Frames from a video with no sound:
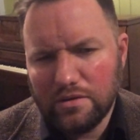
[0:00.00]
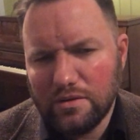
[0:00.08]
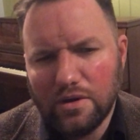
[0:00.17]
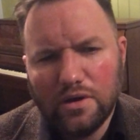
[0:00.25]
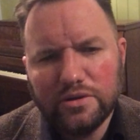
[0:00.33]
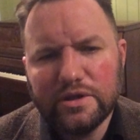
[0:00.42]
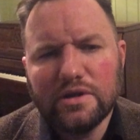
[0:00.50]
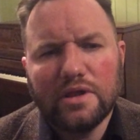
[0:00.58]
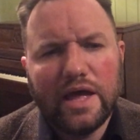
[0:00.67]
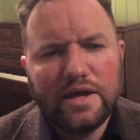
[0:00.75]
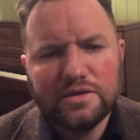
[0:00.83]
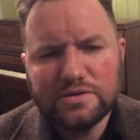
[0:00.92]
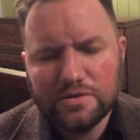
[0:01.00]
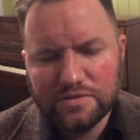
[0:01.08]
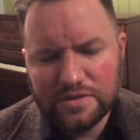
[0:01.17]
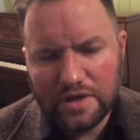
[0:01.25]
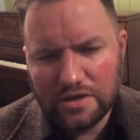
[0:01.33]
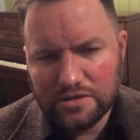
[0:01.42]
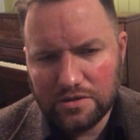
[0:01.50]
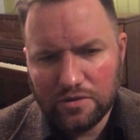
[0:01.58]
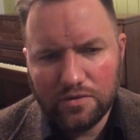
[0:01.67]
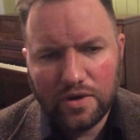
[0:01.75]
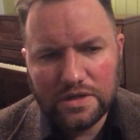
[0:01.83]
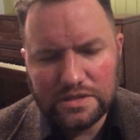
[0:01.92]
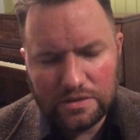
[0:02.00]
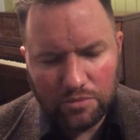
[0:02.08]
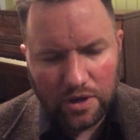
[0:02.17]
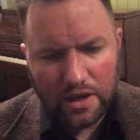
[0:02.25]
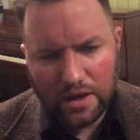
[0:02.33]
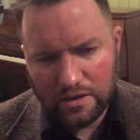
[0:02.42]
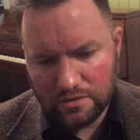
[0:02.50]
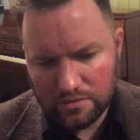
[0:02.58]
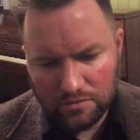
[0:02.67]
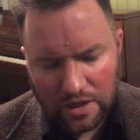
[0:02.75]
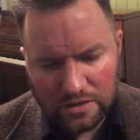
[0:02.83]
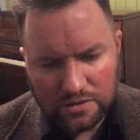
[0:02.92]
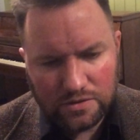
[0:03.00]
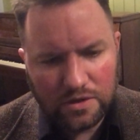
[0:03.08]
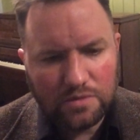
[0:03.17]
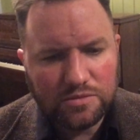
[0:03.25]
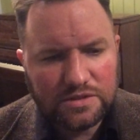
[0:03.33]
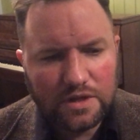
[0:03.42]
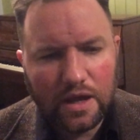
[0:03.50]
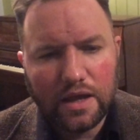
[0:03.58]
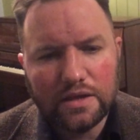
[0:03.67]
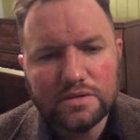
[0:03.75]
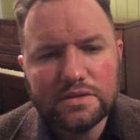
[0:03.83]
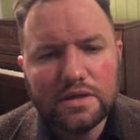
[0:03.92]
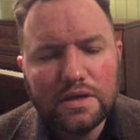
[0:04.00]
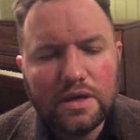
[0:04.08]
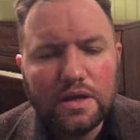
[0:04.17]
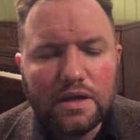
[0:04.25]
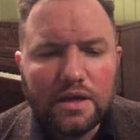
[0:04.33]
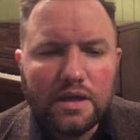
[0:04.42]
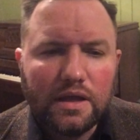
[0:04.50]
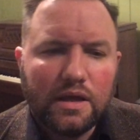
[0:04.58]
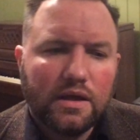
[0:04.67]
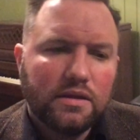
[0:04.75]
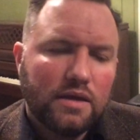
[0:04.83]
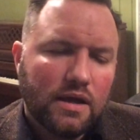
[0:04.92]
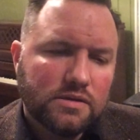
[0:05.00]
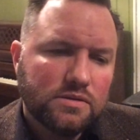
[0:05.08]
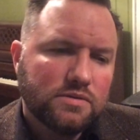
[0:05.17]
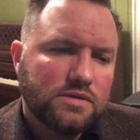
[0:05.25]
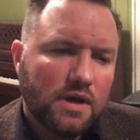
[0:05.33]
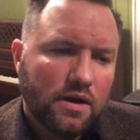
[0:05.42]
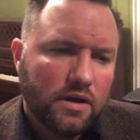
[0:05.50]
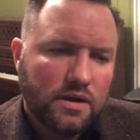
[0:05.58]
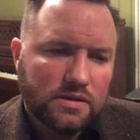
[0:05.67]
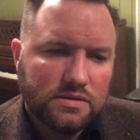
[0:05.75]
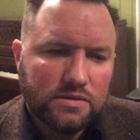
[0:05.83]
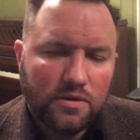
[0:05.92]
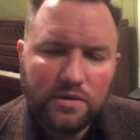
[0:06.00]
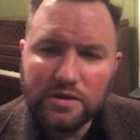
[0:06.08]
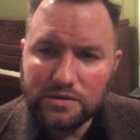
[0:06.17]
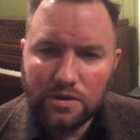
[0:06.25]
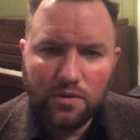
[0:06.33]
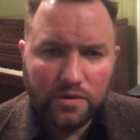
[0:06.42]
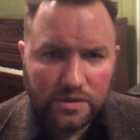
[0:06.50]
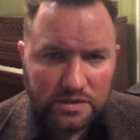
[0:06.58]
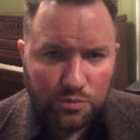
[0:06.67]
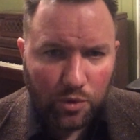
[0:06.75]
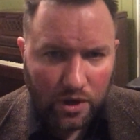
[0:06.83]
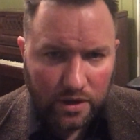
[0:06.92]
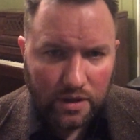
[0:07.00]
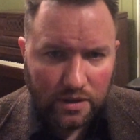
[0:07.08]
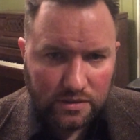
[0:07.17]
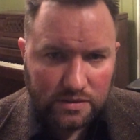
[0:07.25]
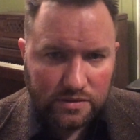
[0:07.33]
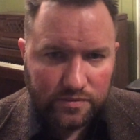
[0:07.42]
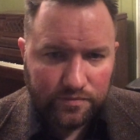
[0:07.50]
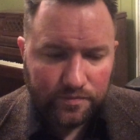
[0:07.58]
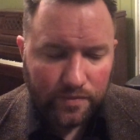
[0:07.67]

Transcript: called a clang association or crazy by mainstream science, in the esoteric is known as correspondence.